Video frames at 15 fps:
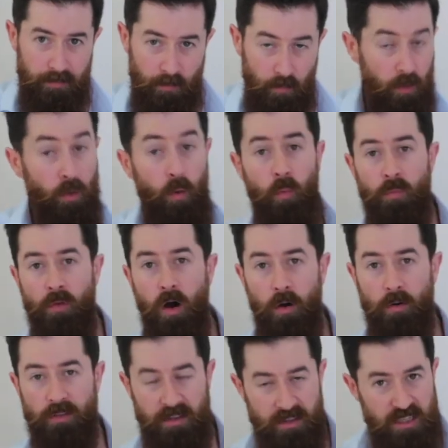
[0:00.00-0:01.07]
We all
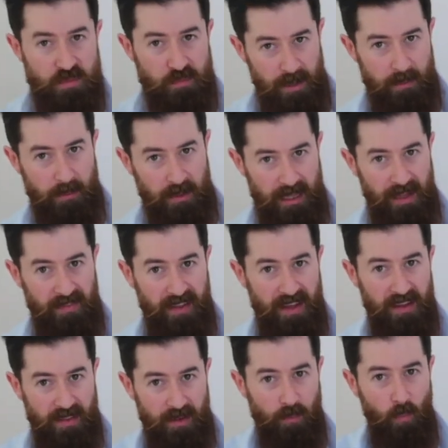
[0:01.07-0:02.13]
know that there's people out
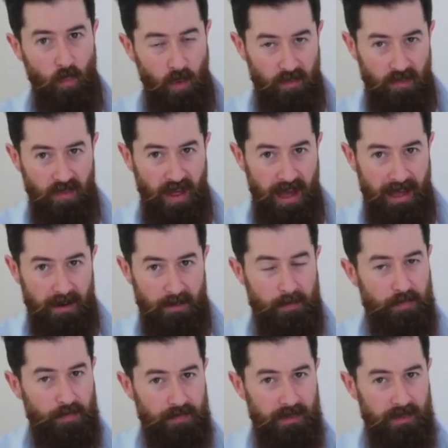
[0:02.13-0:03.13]
there that want that.